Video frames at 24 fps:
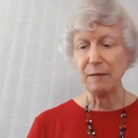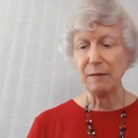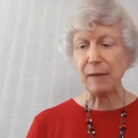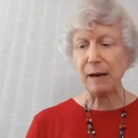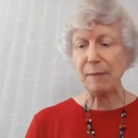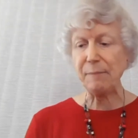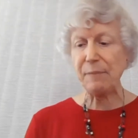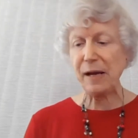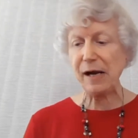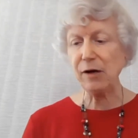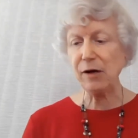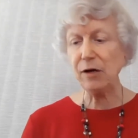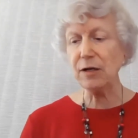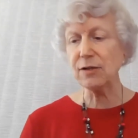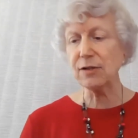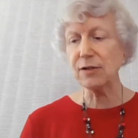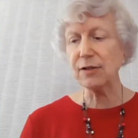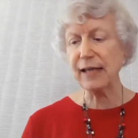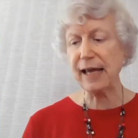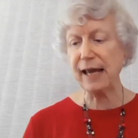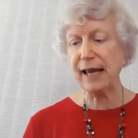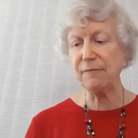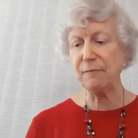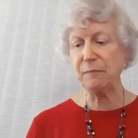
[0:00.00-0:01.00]
My
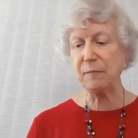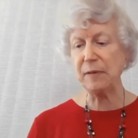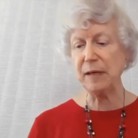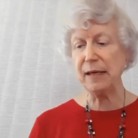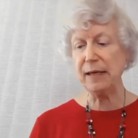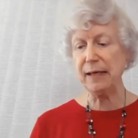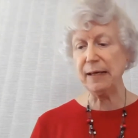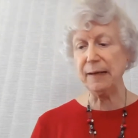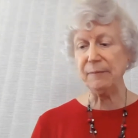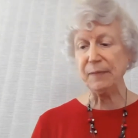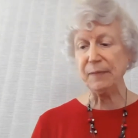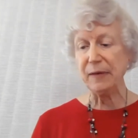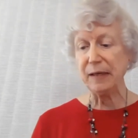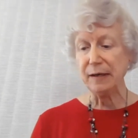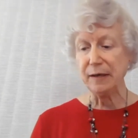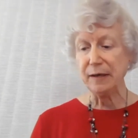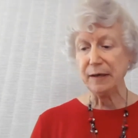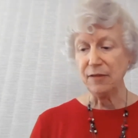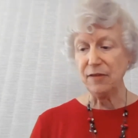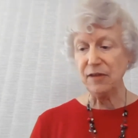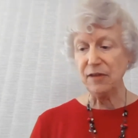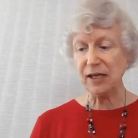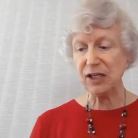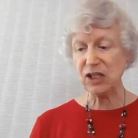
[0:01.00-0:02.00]
parents gave me
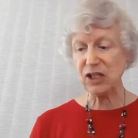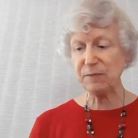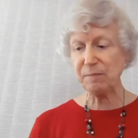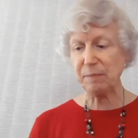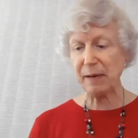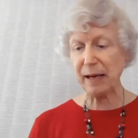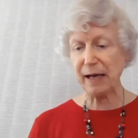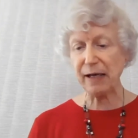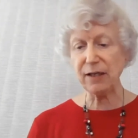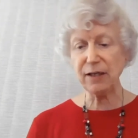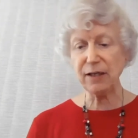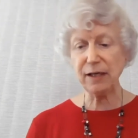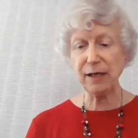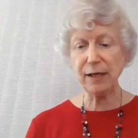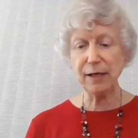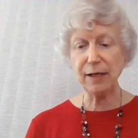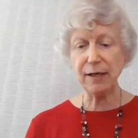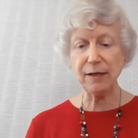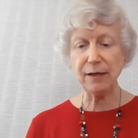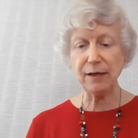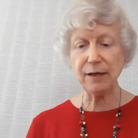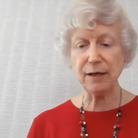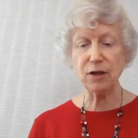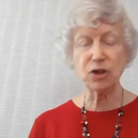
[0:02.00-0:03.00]
the
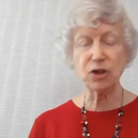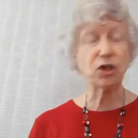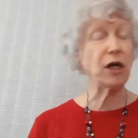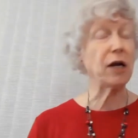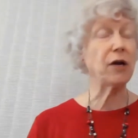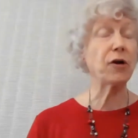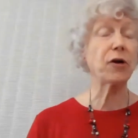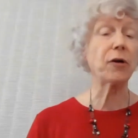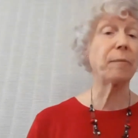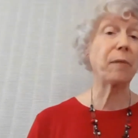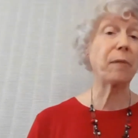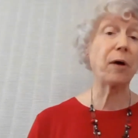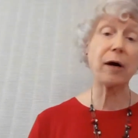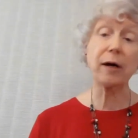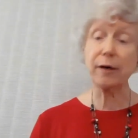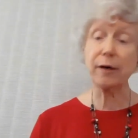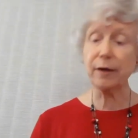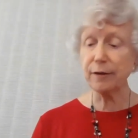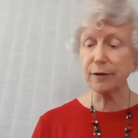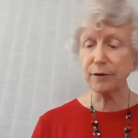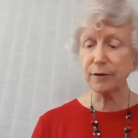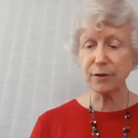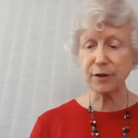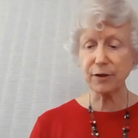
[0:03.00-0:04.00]
expected gender
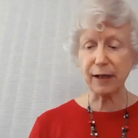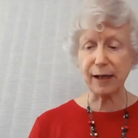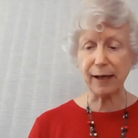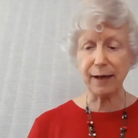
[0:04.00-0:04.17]
markers,